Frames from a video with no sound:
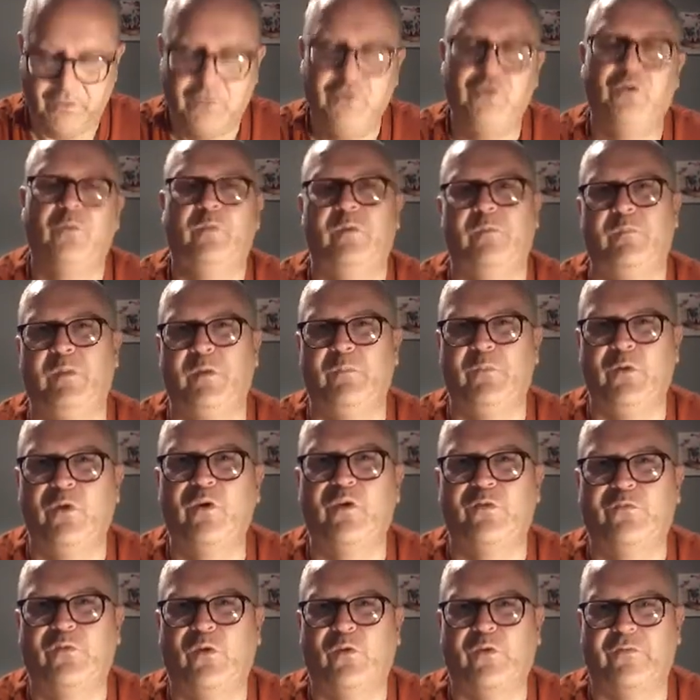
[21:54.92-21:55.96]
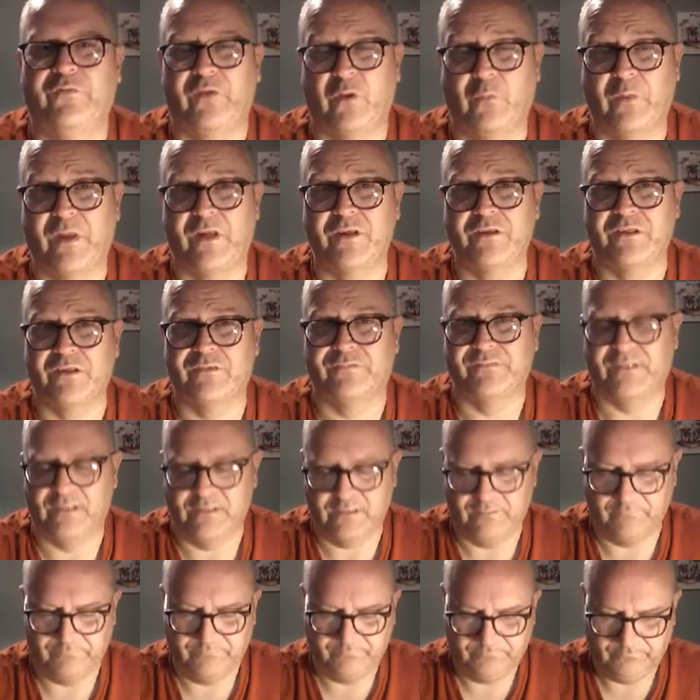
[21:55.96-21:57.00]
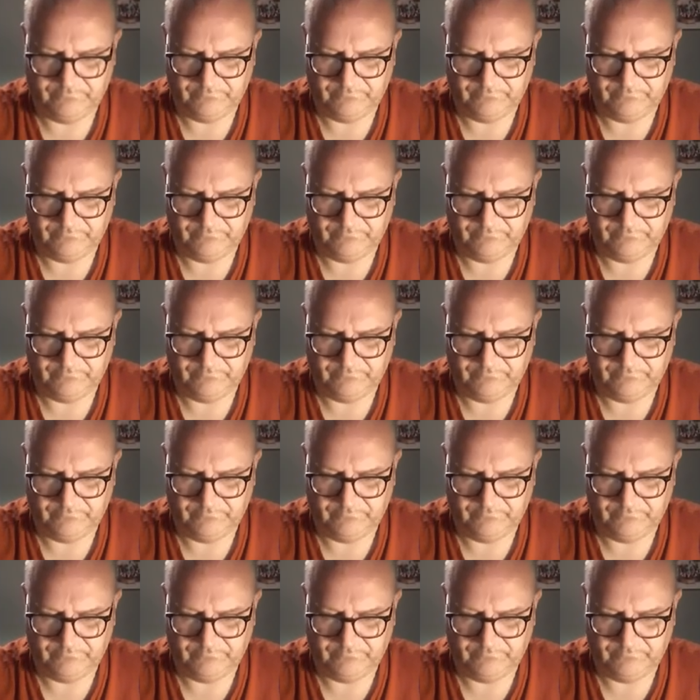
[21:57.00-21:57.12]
You would be beautiful if you weren't so fat.